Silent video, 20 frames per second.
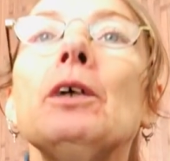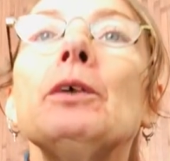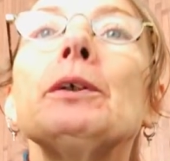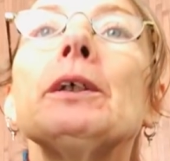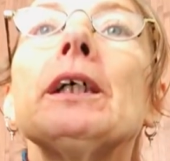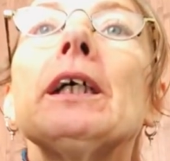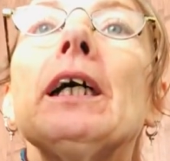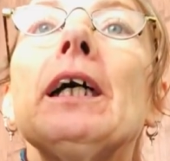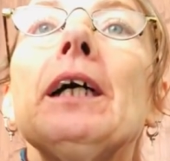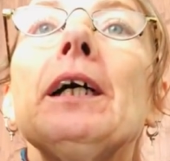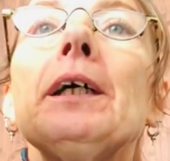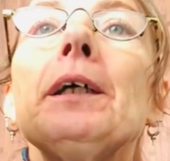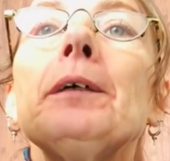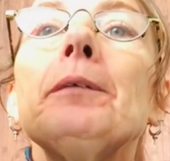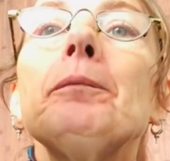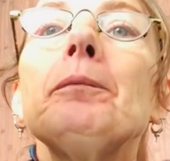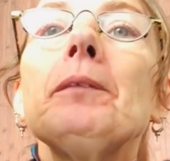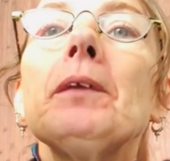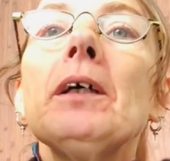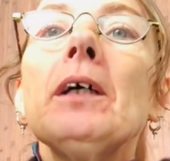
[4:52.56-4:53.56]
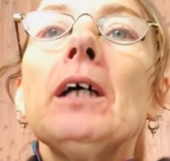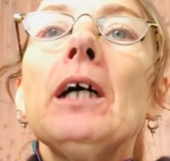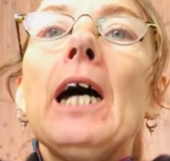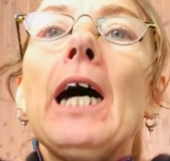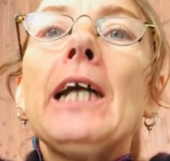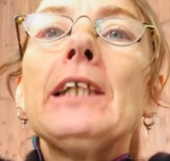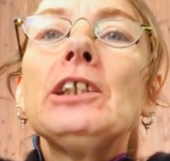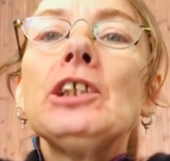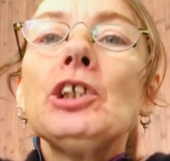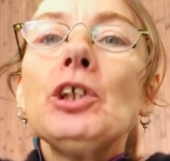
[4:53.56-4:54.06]
Okay,
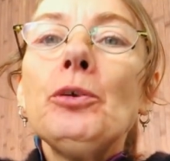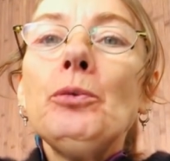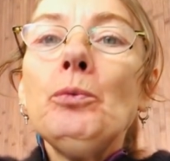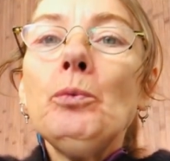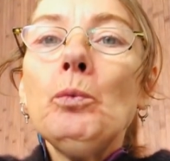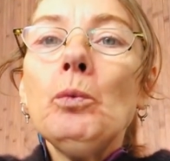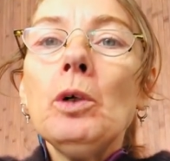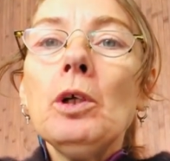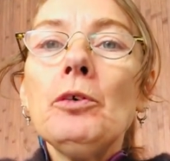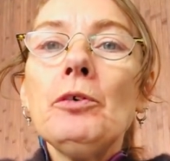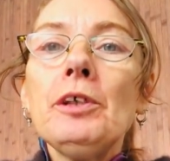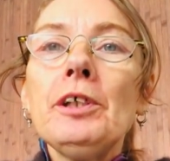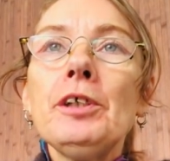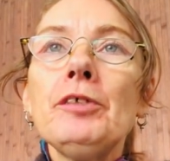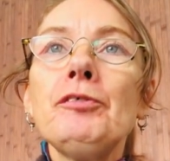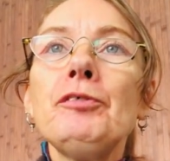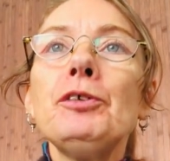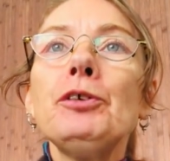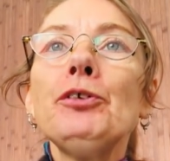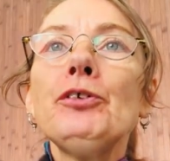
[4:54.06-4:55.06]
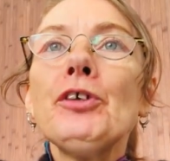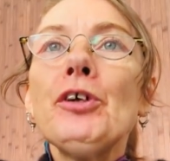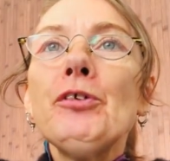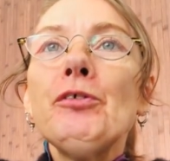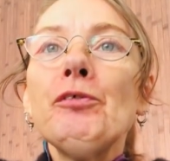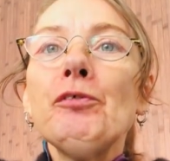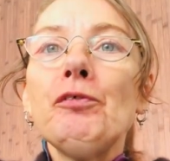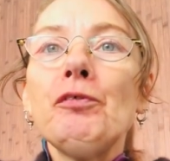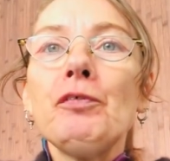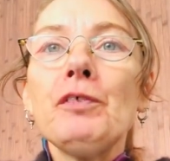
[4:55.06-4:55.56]
and don't worry if you
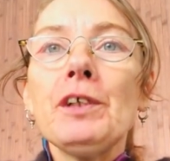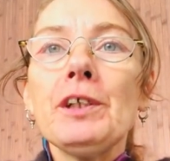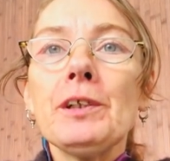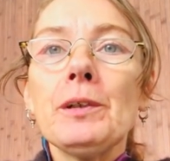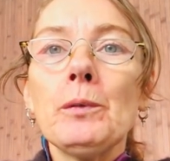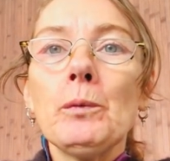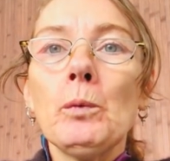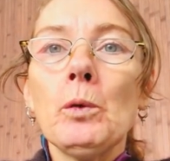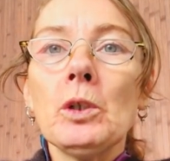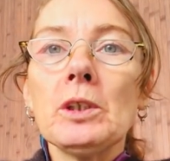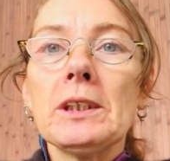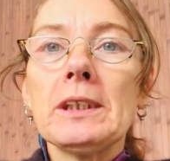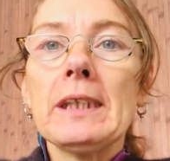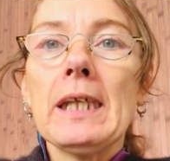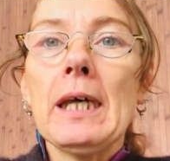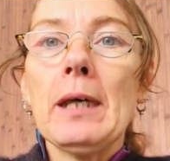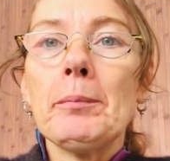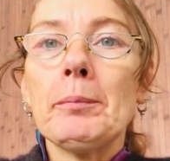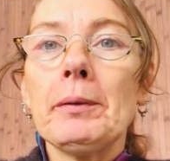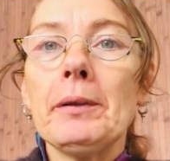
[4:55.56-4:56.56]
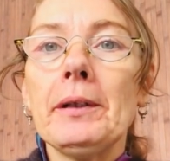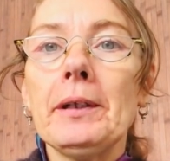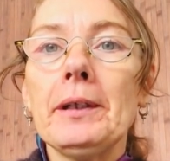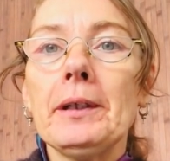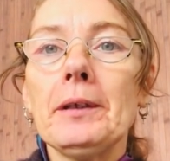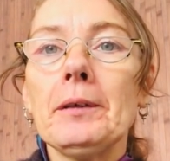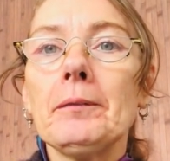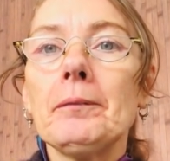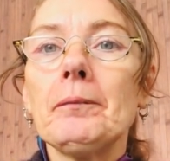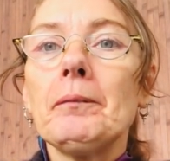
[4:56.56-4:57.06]
don't feel what's
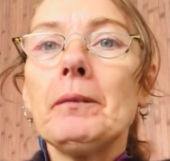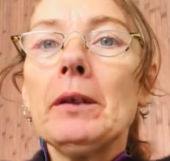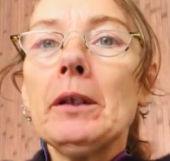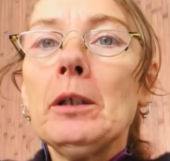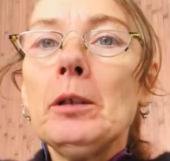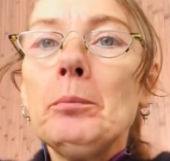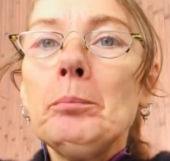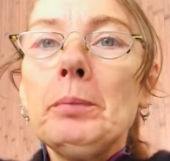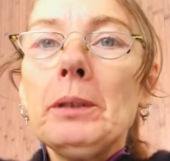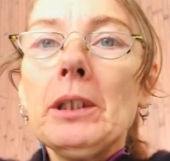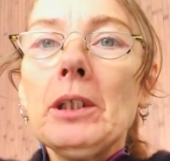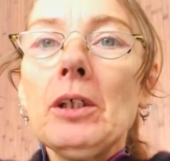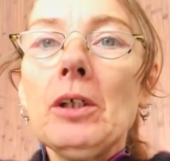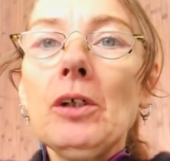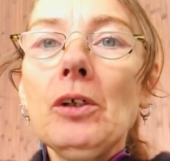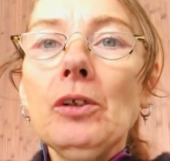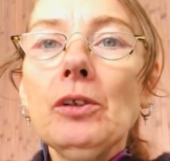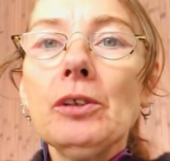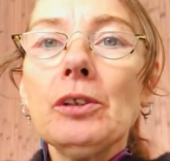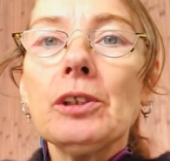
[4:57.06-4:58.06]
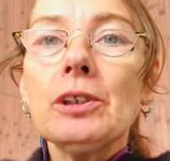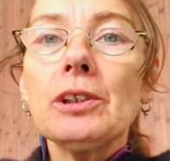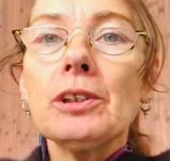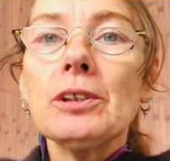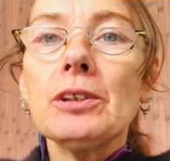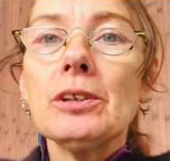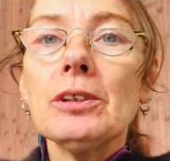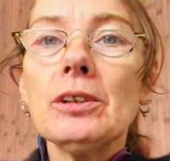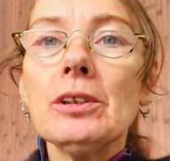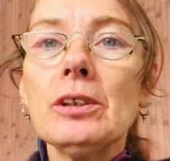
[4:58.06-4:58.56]
happening,
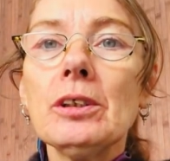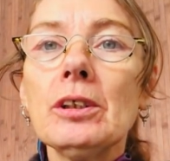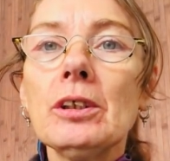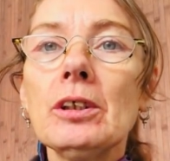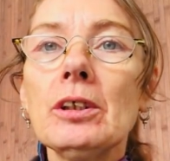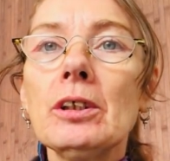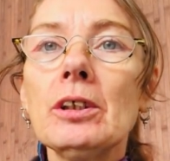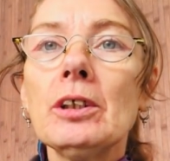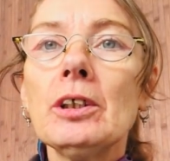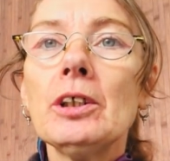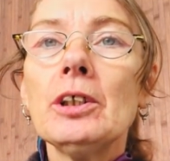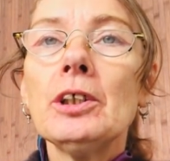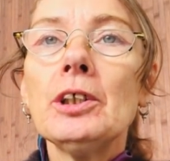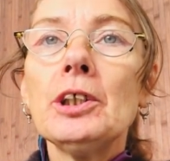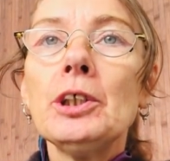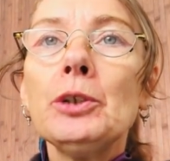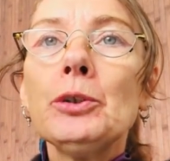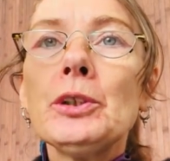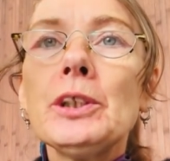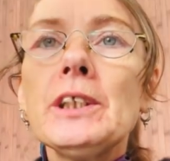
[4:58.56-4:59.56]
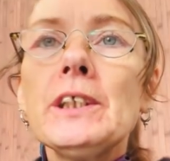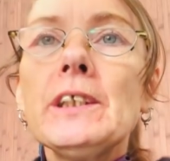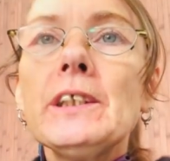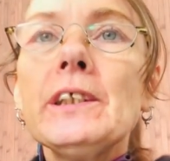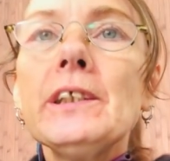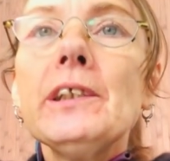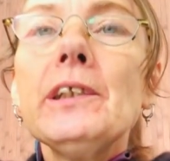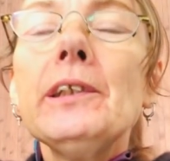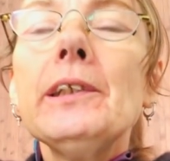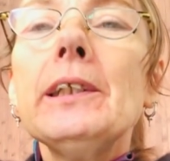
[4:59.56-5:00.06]
because you're
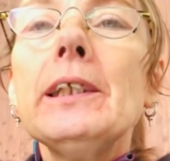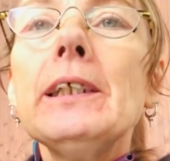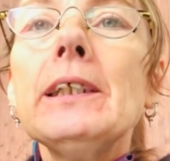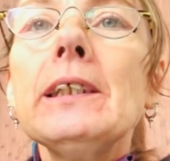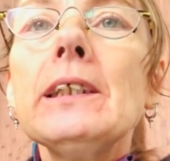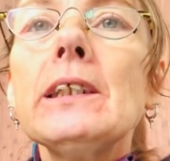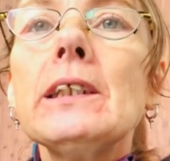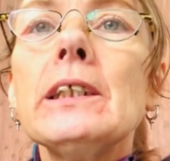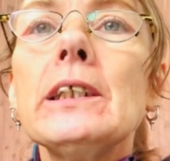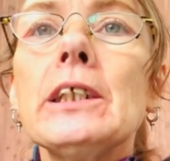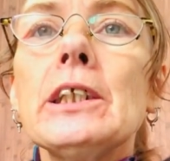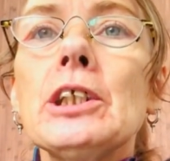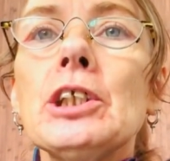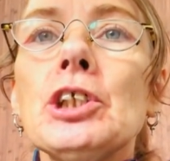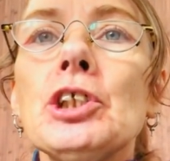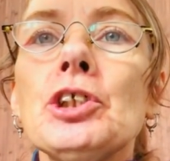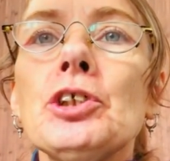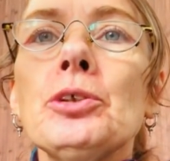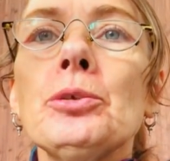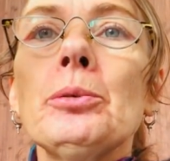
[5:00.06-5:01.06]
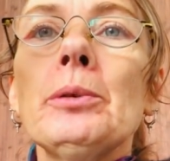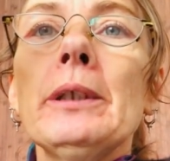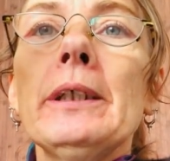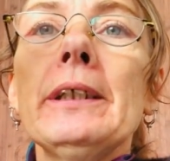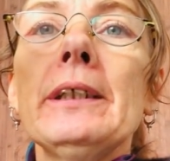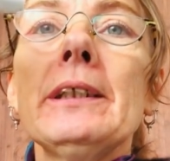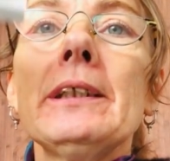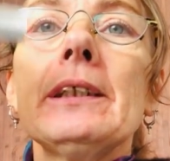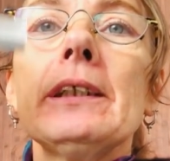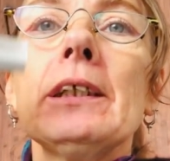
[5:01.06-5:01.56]
still listening to
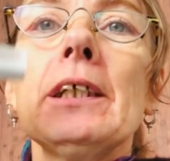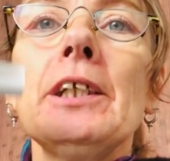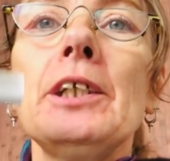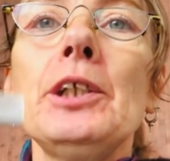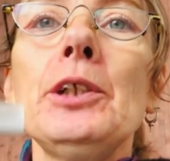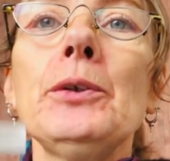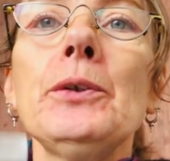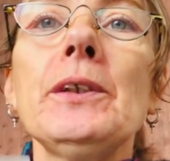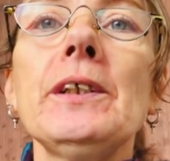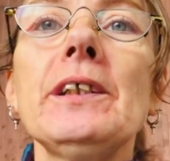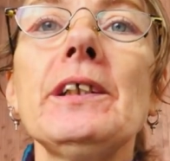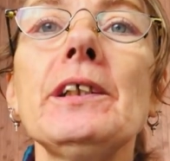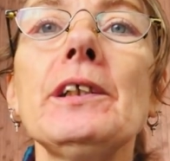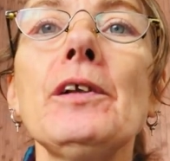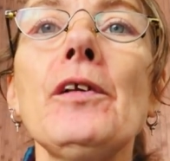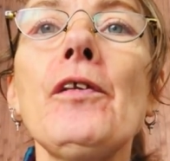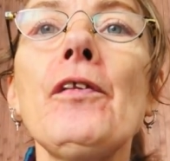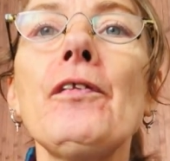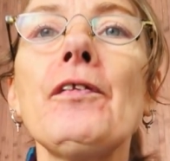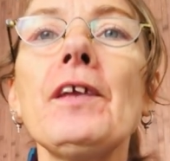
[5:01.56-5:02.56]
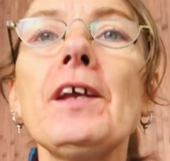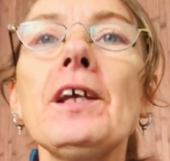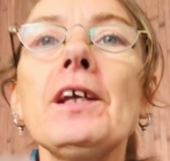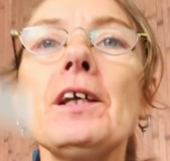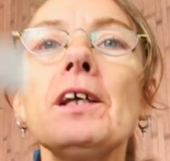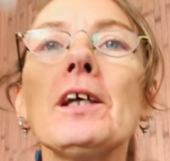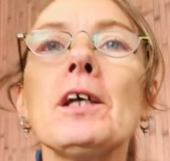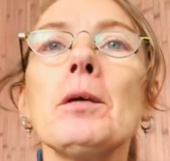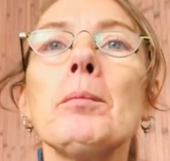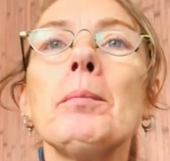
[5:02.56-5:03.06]
it and you're still
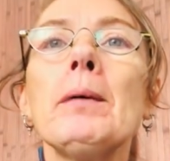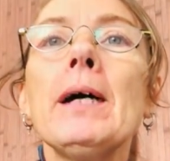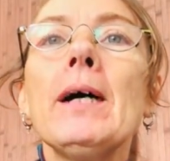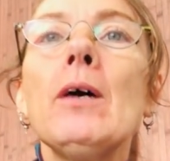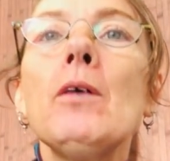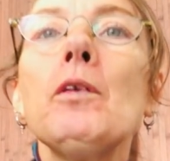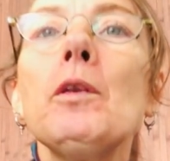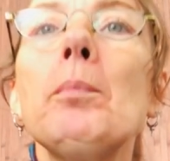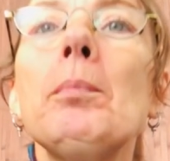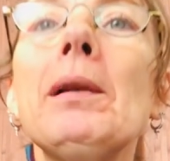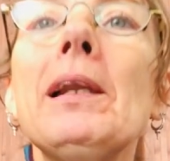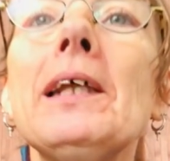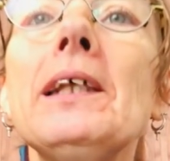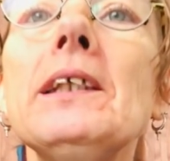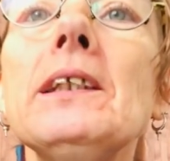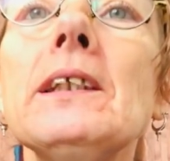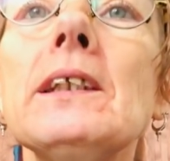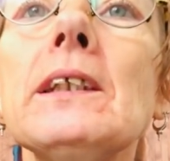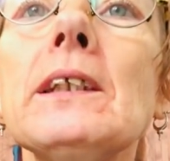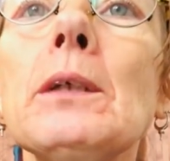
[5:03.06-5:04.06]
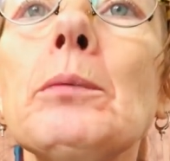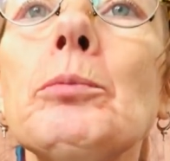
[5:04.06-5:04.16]
thinking about the places